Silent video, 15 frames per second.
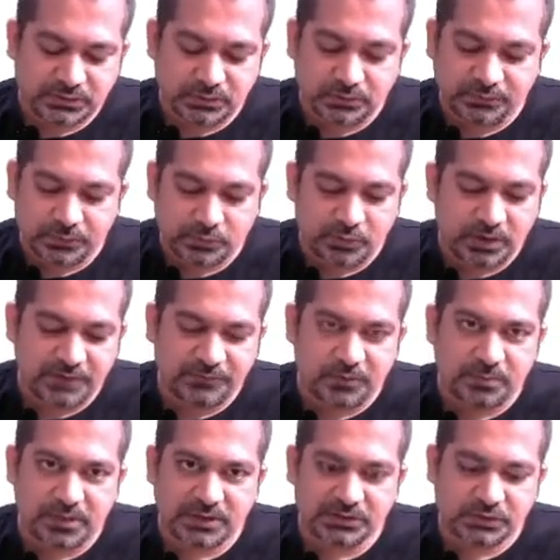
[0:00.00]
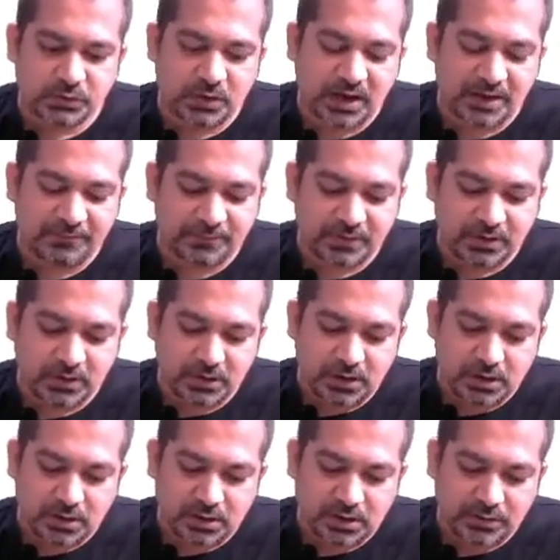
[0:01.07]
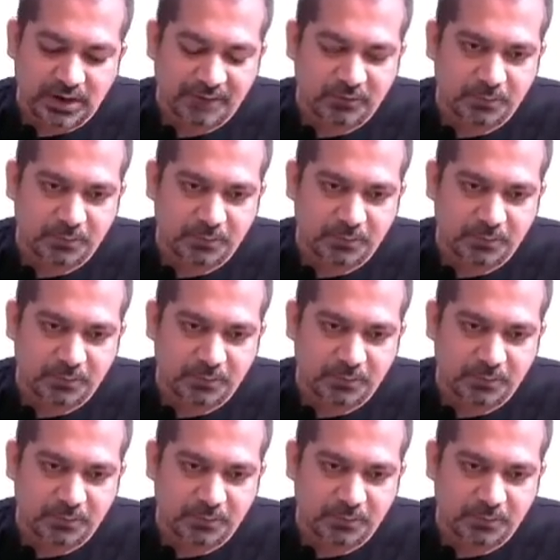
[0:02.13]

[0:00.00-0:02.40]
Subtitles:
So for 24 months you'll have